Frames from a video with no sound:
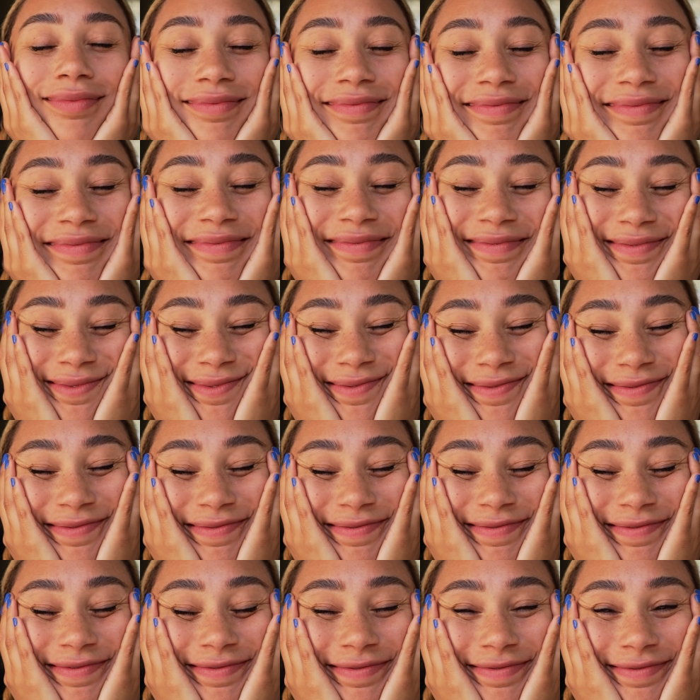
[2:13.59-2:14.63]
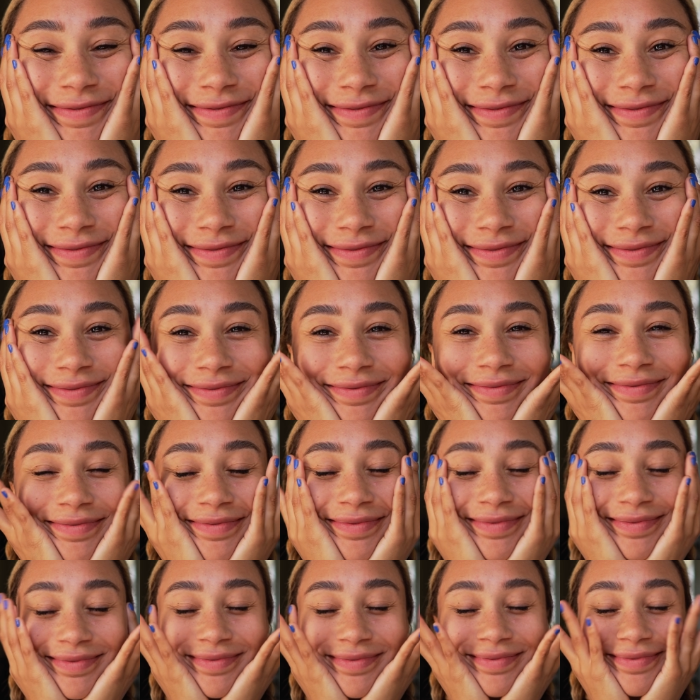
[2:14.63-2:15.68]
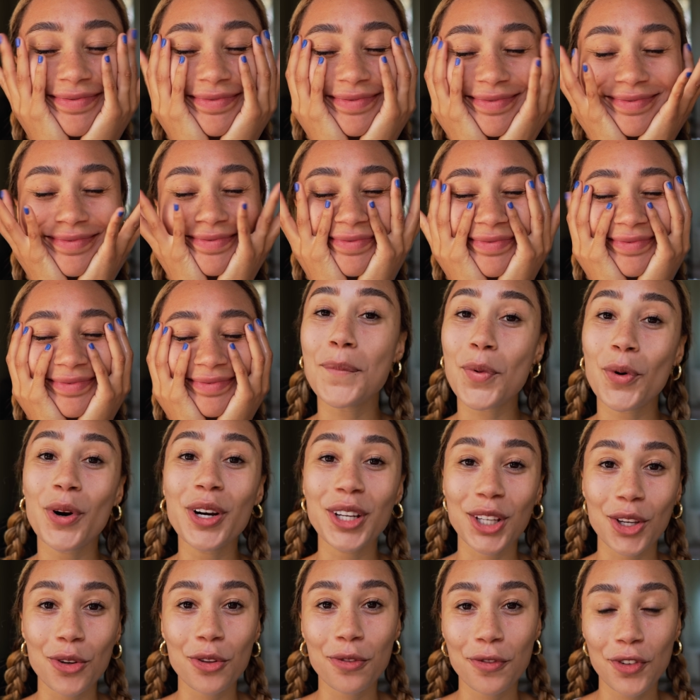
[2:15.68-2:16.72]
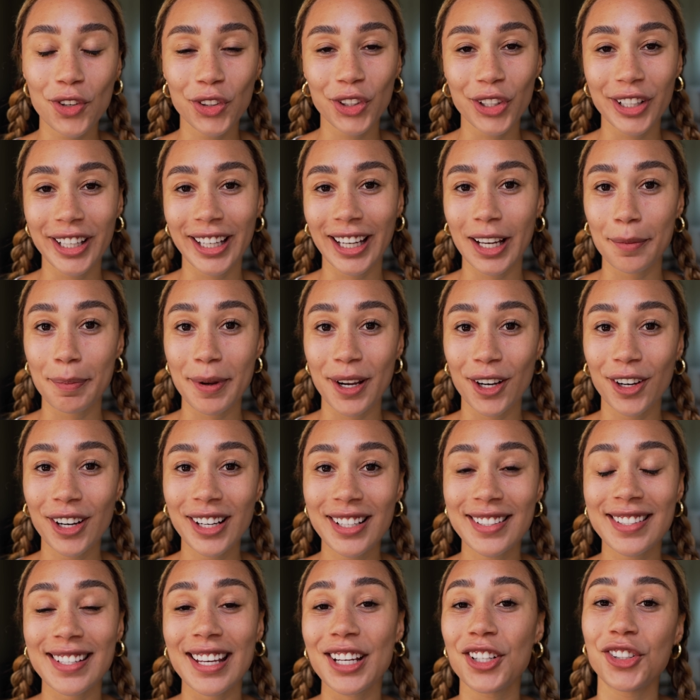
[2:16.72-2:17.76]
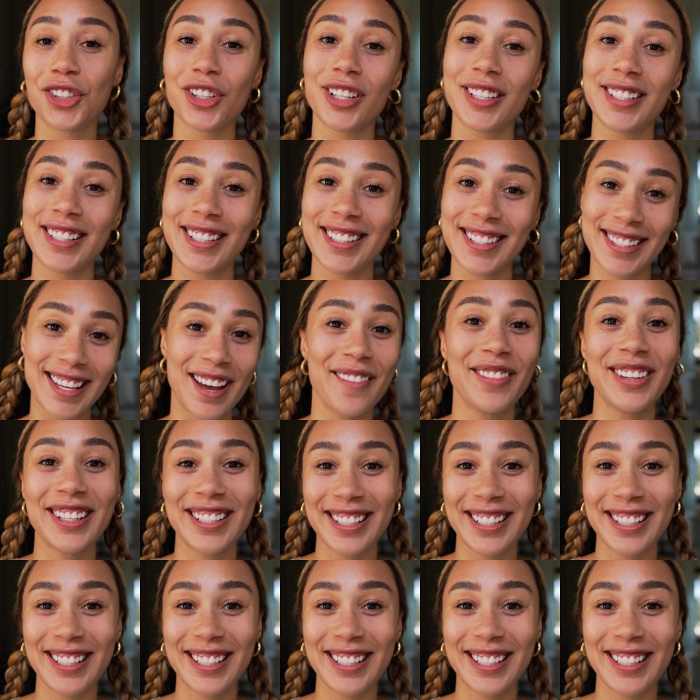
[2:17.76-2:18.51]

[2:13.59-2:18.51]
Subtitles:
vividly smoother, firmer, hydrated, more youthful looking appearance in just 7